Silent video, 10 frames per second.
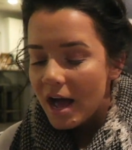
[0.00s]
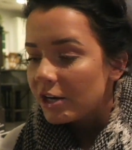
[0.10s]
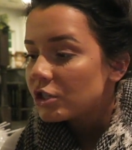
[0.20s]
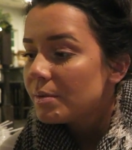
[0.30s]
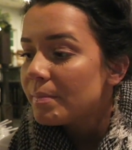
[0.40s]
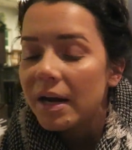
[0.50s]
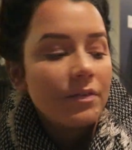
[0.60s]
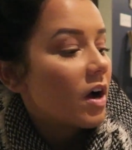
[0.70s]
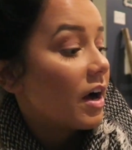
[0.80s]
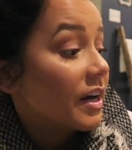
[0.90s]
Actually, might
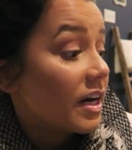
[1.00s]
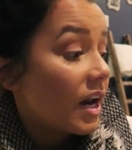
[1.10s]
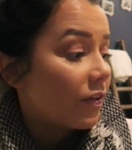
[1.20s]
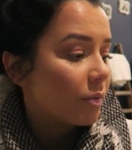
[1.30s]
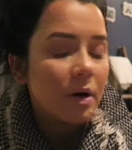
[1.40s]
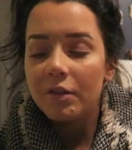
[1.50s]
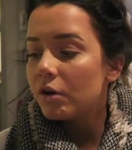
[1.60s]
have gotten another one of